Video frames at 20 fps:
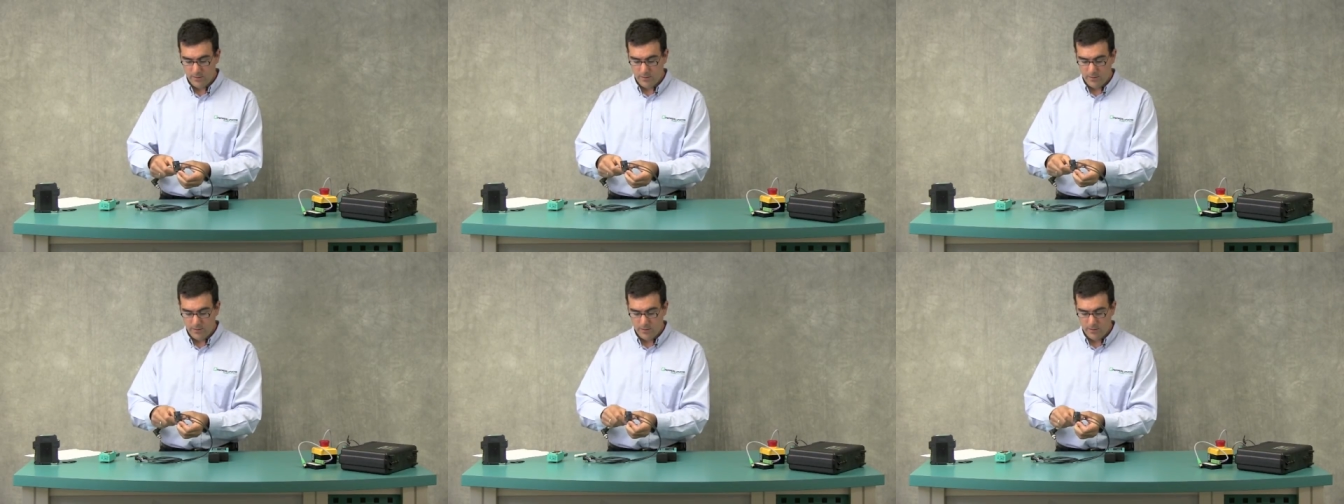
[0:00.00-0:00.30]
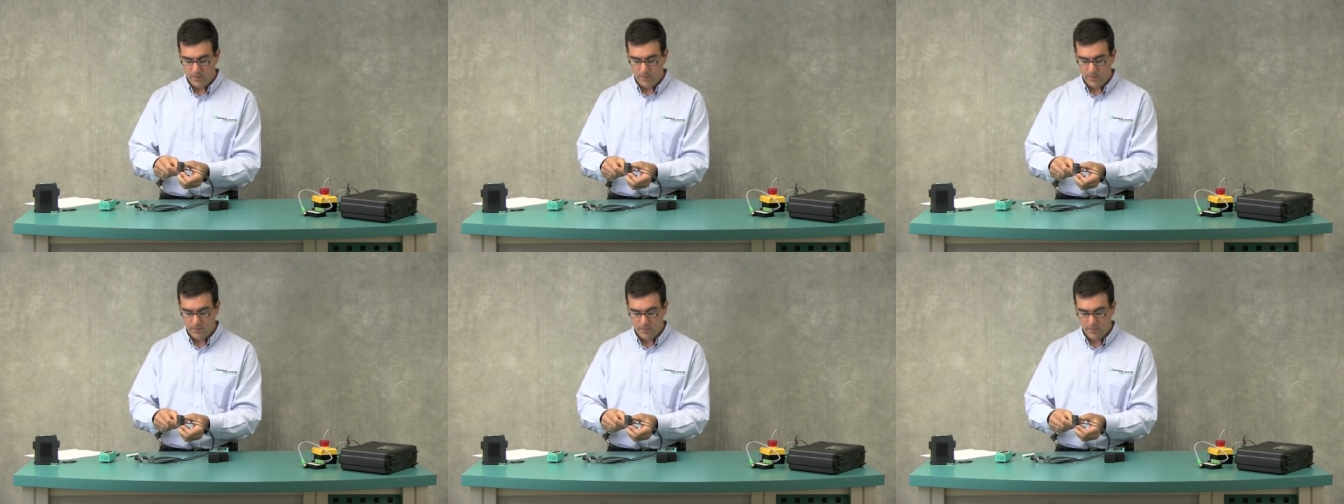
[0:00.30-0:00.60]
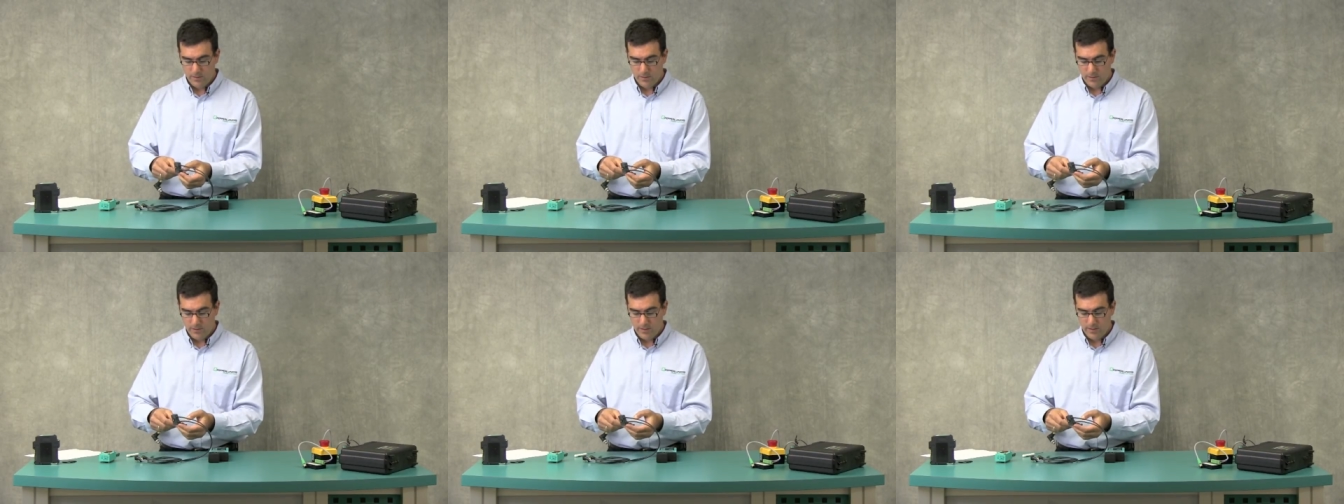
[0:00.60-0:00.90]
Okay.
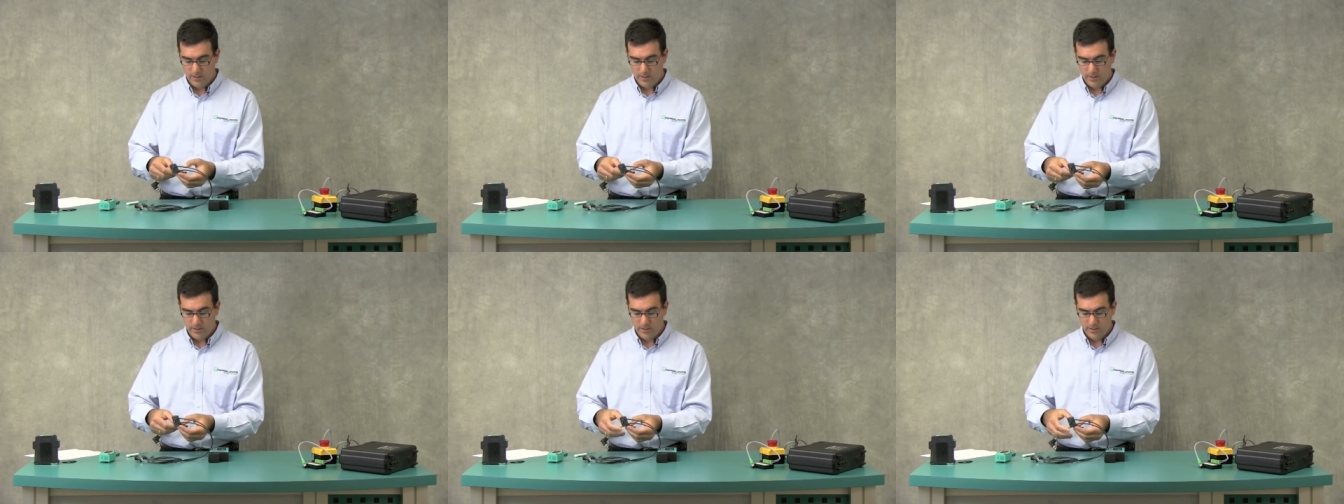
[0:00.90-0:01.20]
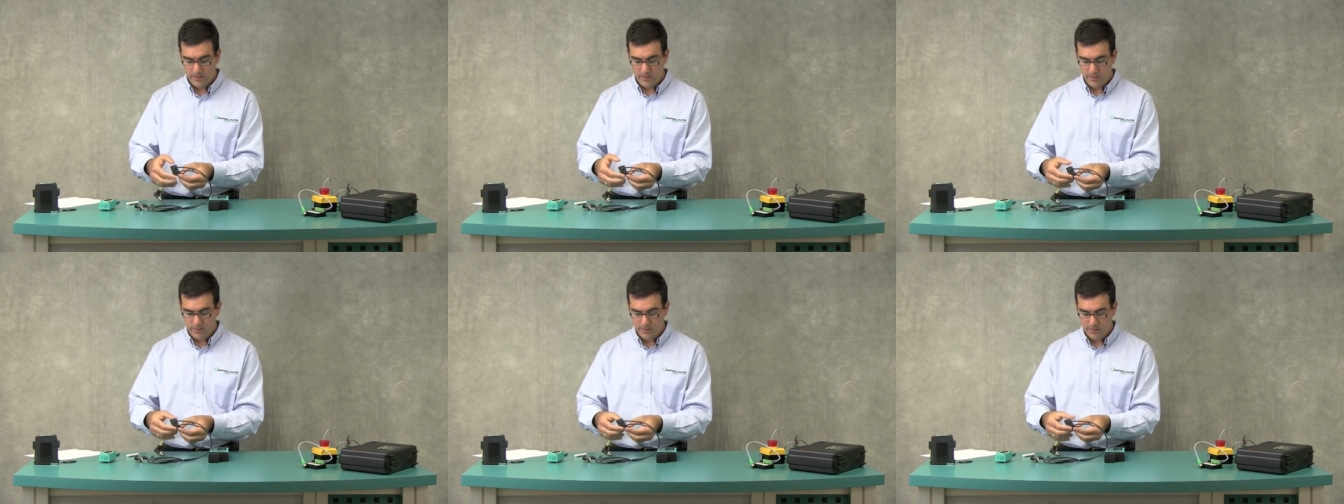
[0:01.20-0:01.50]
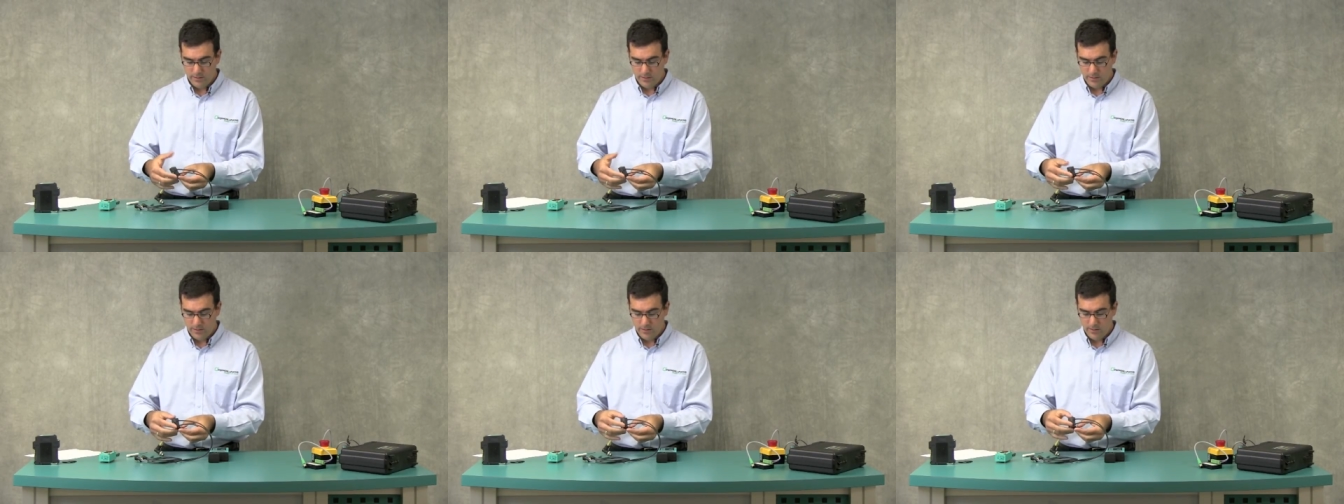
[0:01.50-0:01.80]
Like this.
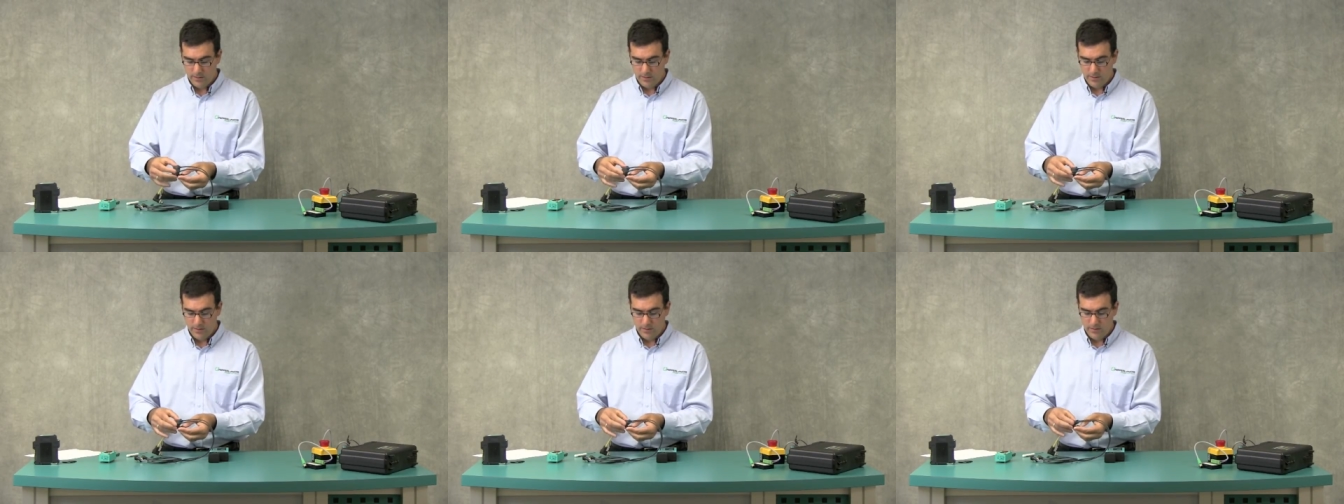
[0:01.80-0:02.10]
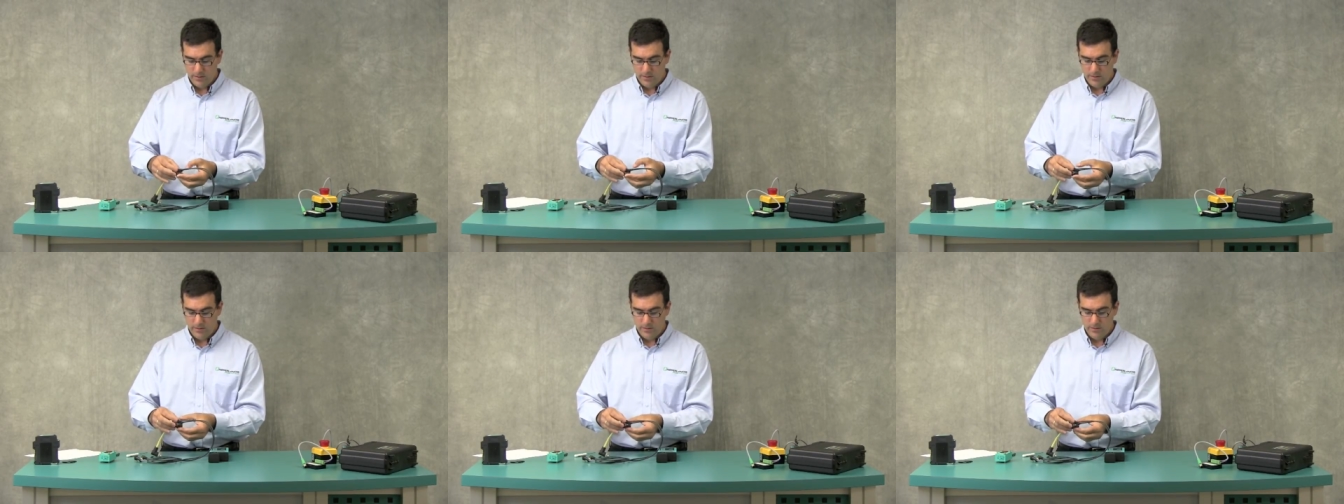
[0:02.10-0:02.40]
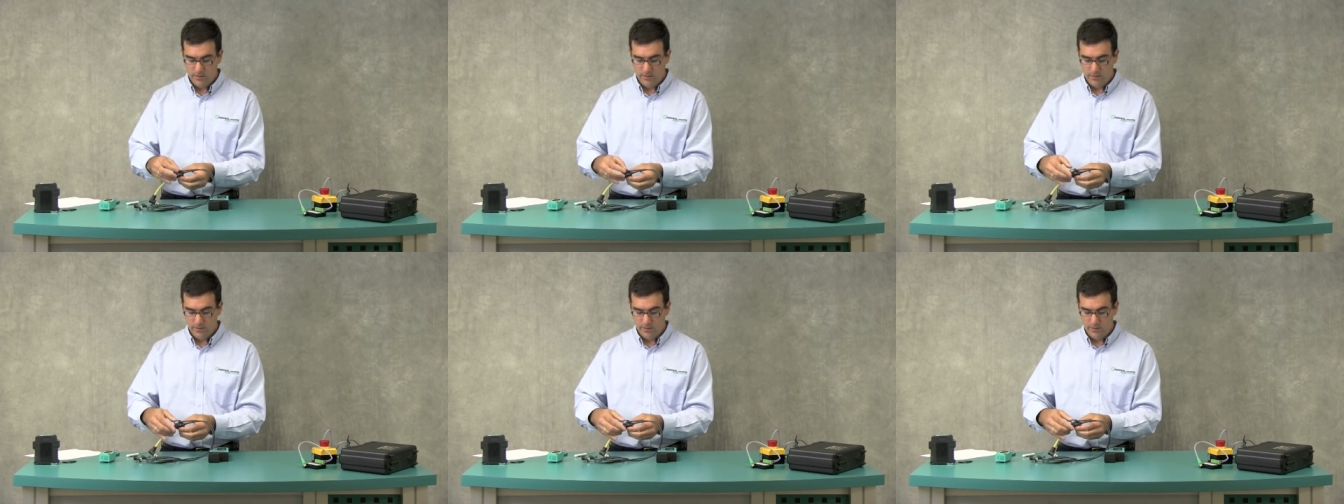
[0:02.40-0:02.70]

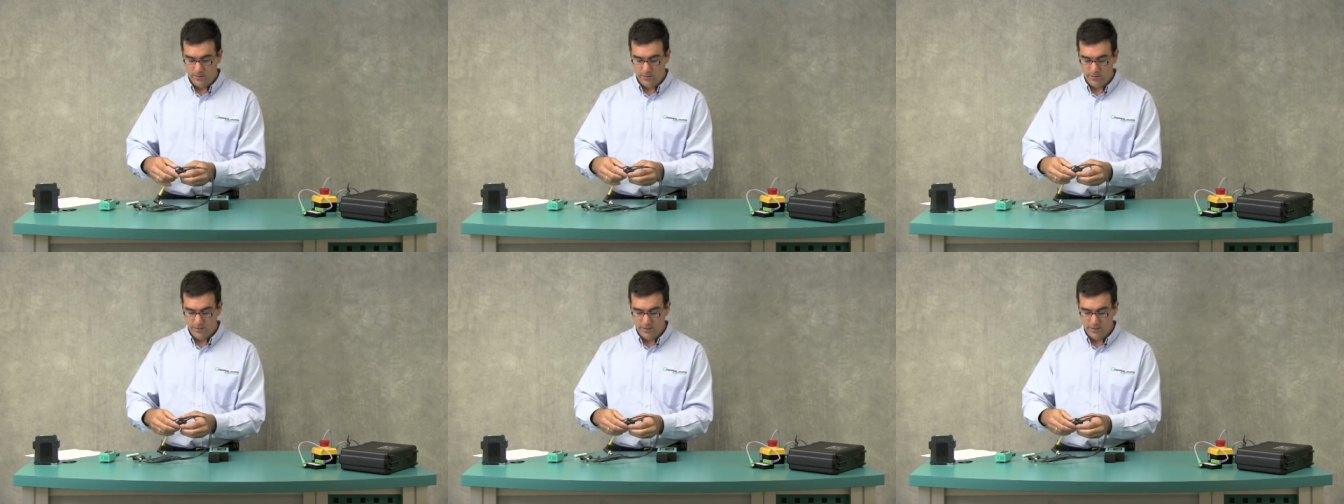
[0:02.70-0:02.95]
You